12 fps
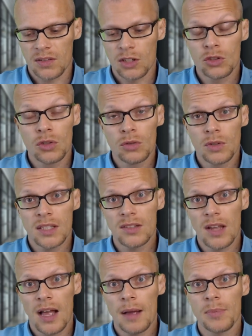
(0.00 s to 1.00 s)
two
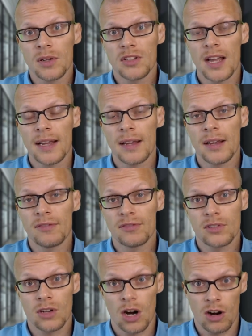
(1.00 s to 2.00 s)
examples I have
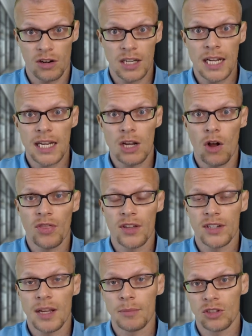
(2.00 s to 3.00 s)
currently on the
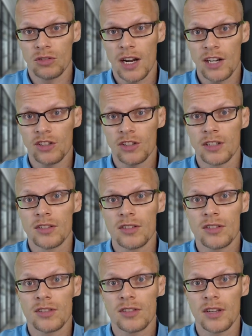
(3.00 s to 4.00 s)

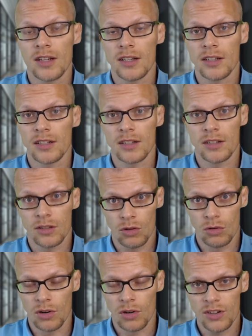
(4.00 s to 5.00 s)
demonstrations
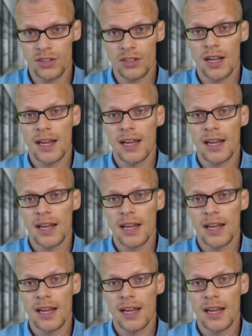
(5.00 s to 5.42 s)
course